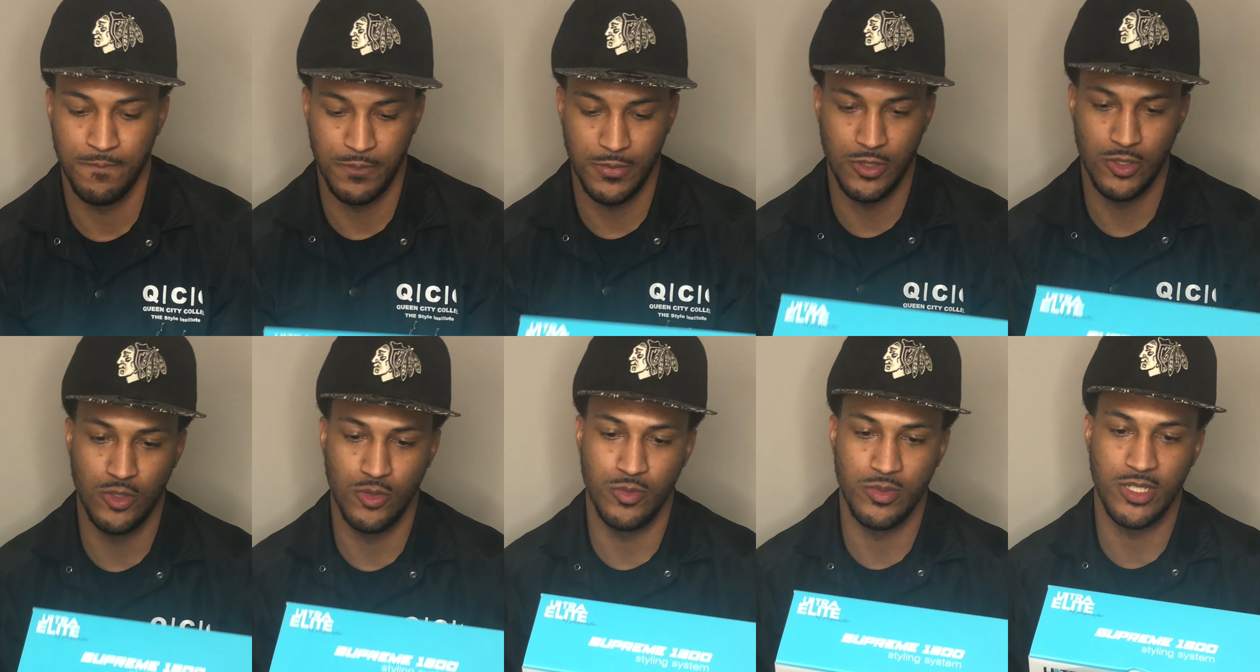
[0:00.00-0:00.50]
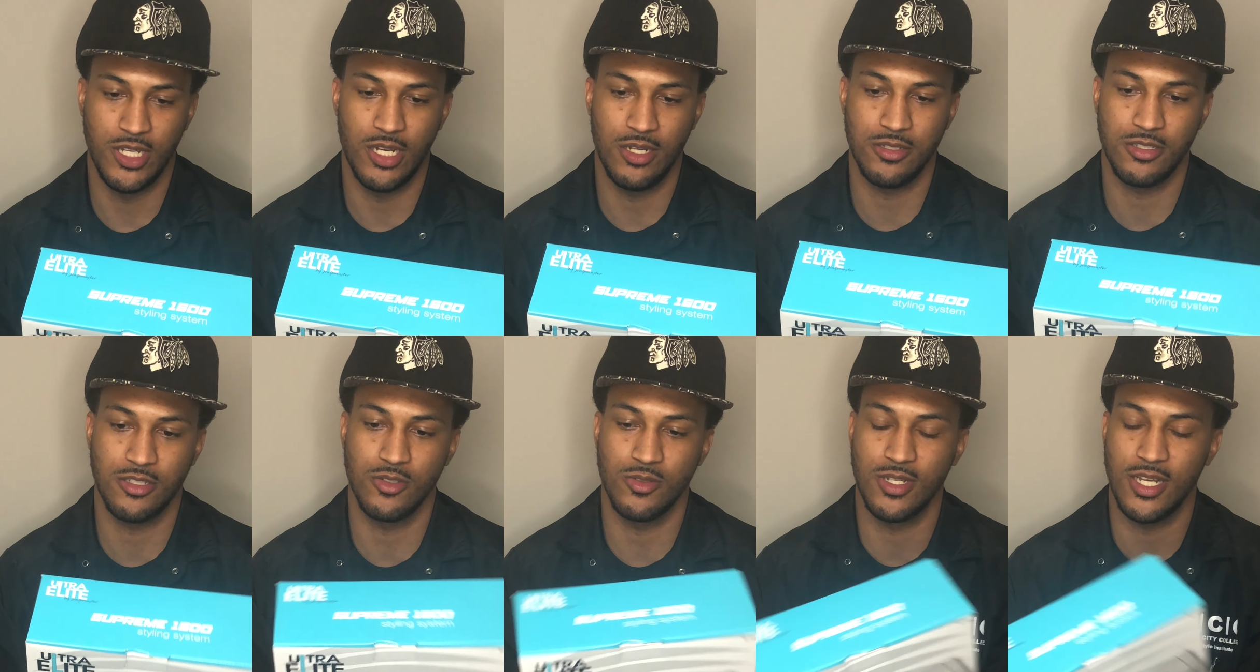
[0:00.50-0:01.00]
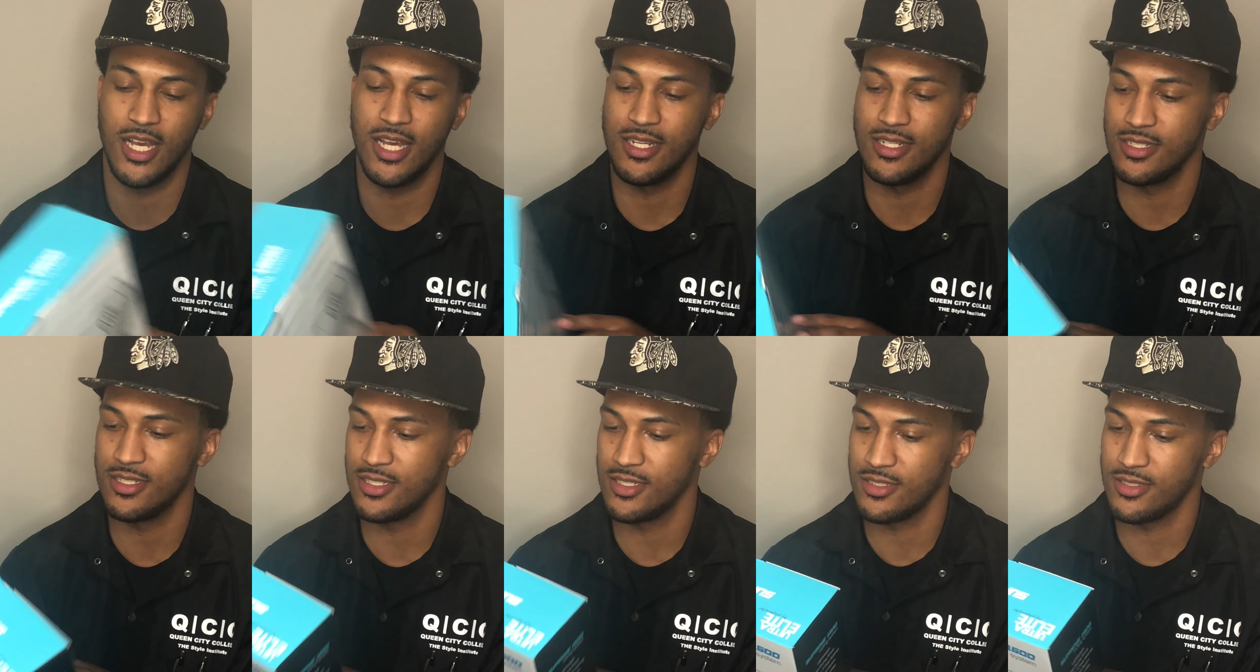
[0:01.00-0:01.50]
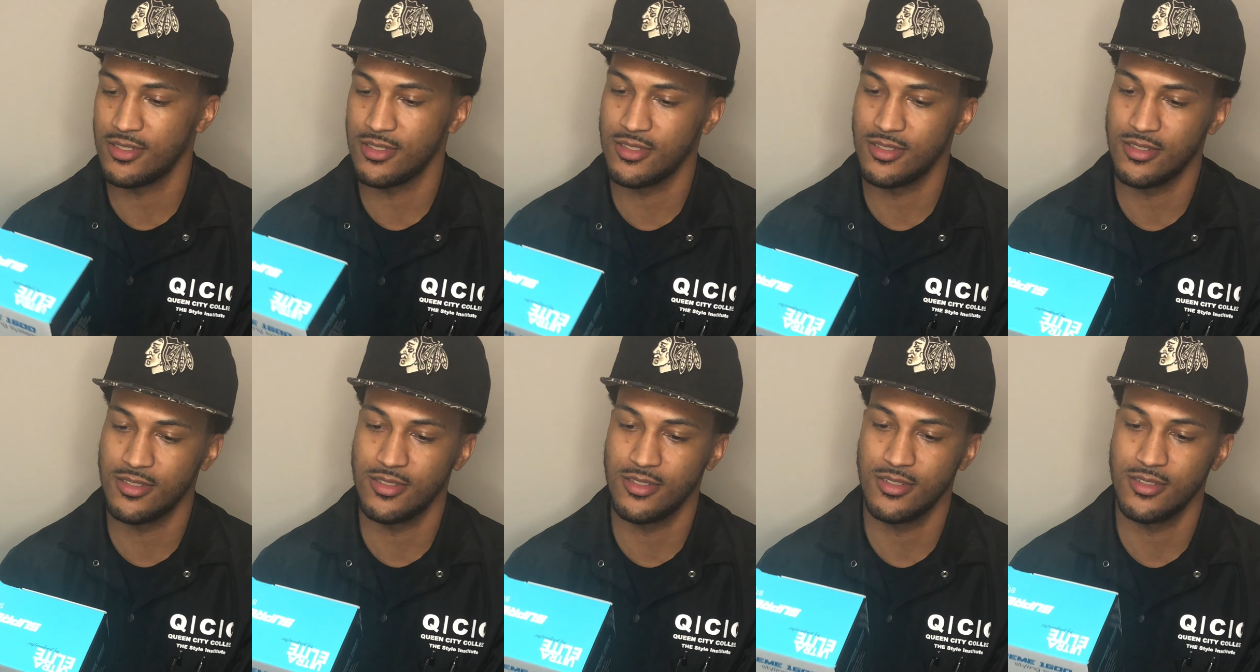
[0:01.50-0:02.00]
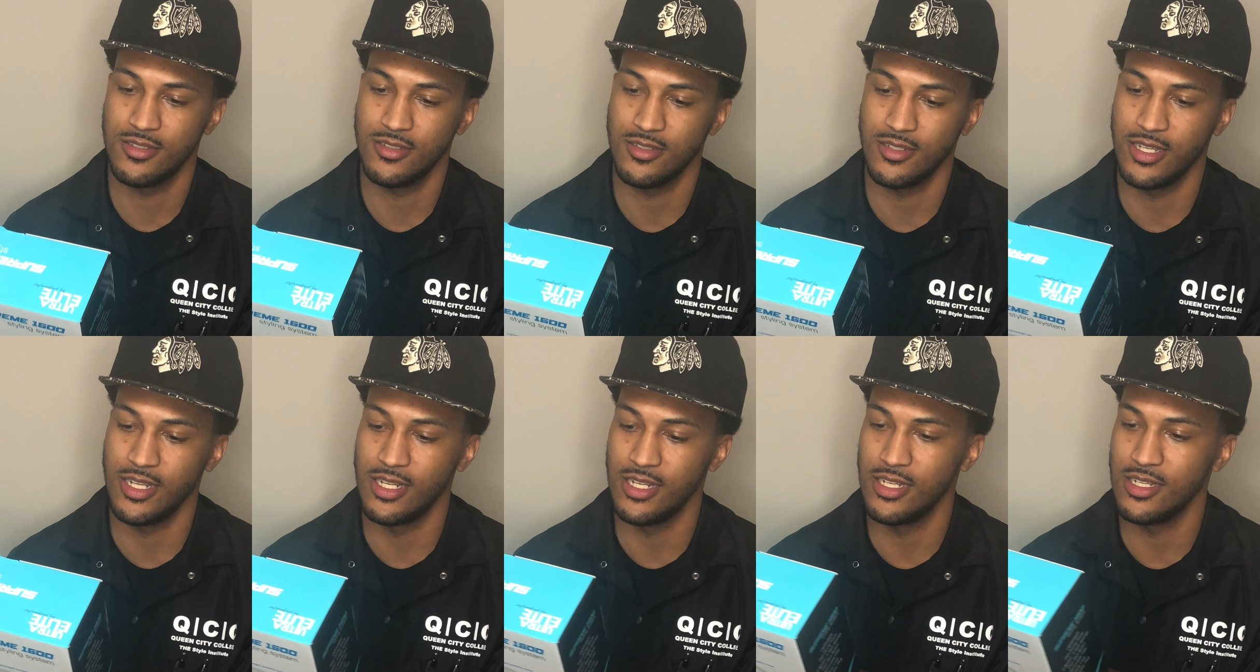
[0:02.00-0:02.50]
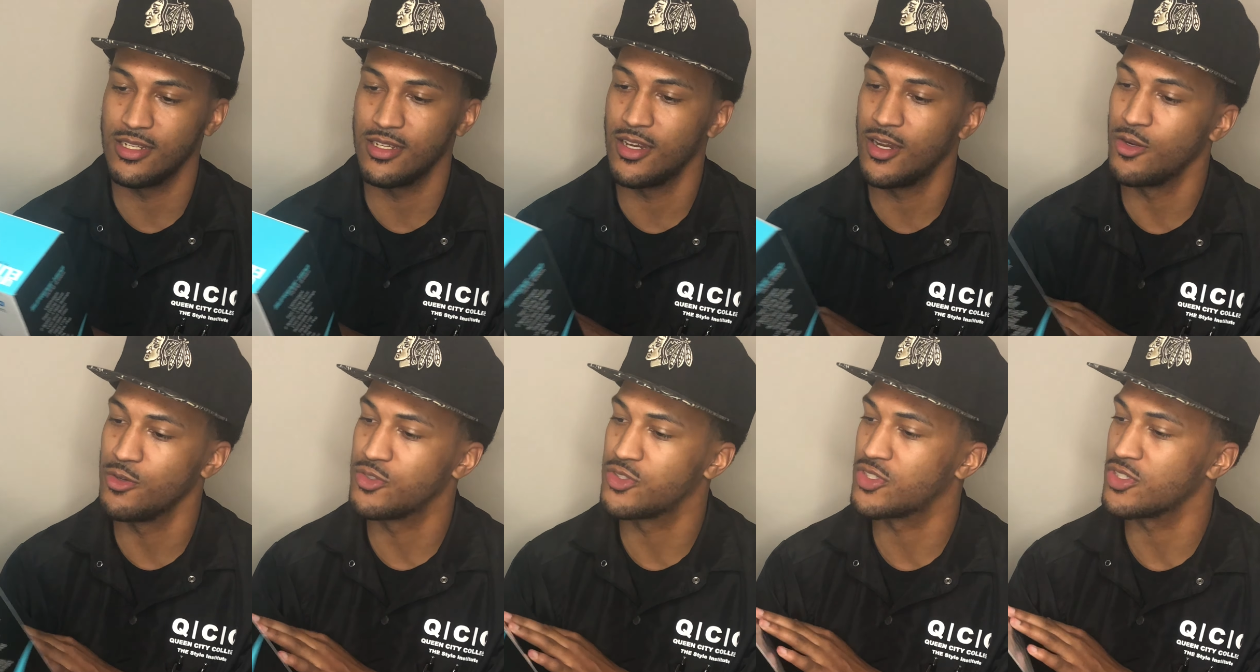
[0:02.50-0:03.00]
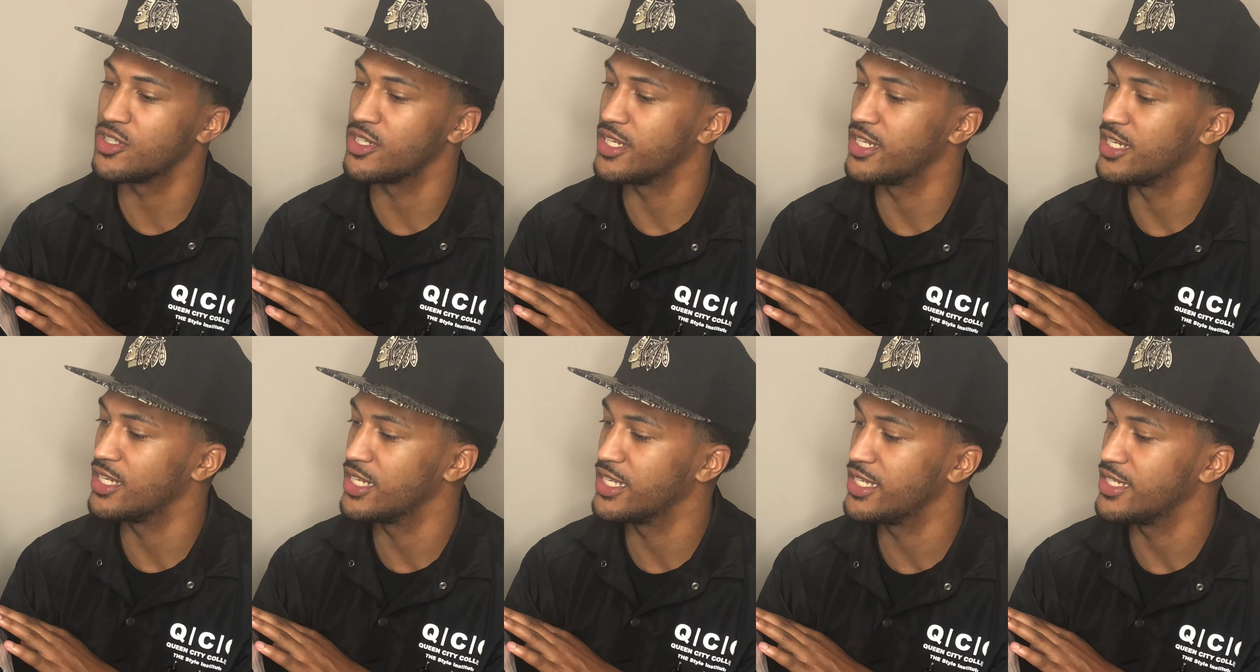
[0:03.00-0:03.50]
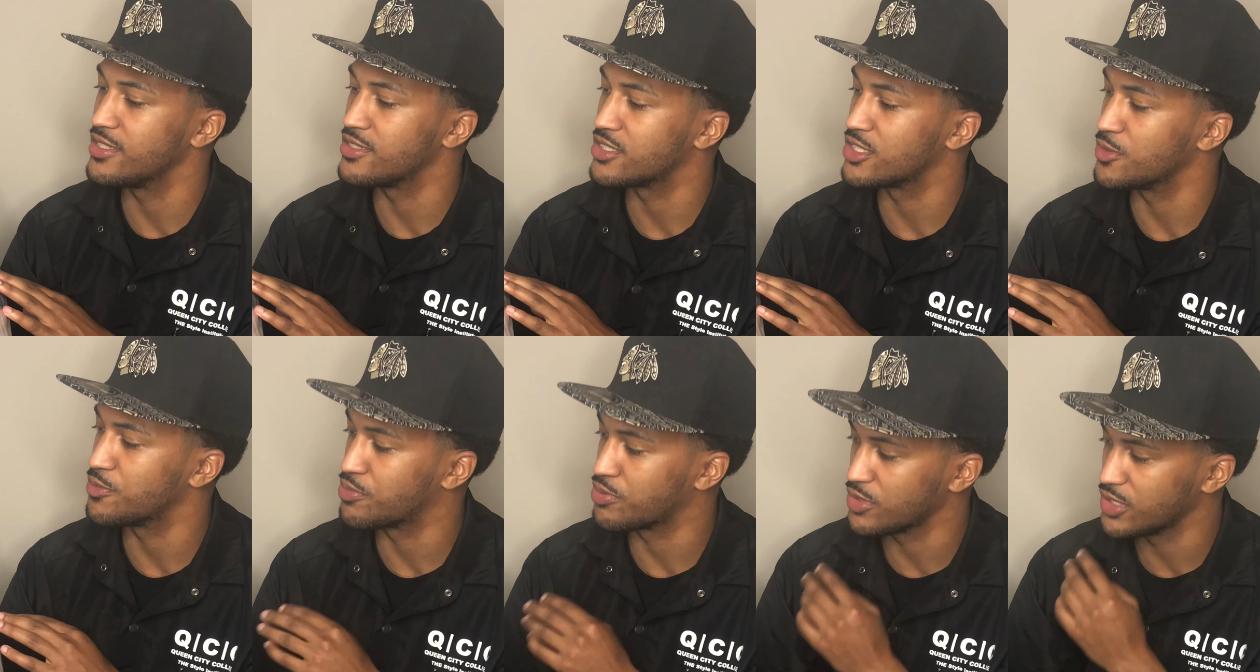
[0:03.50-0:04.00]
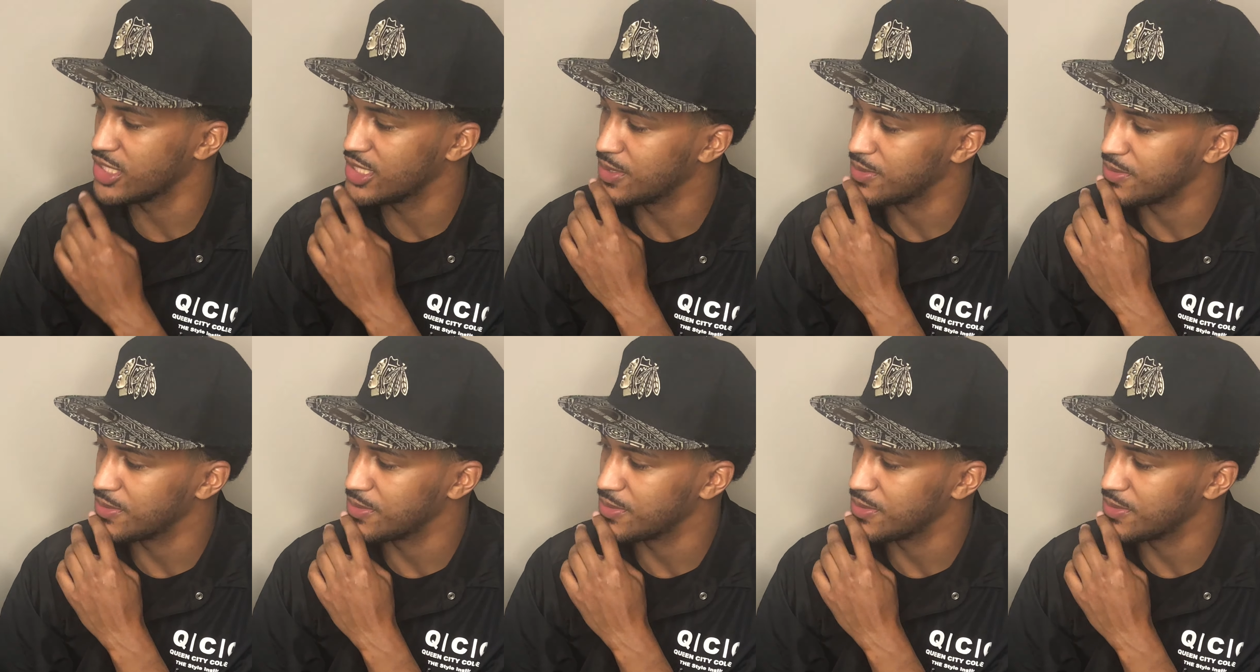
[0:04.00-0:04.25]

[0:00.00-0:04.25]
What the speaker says: boom, you also got this Ultra Elite Supreme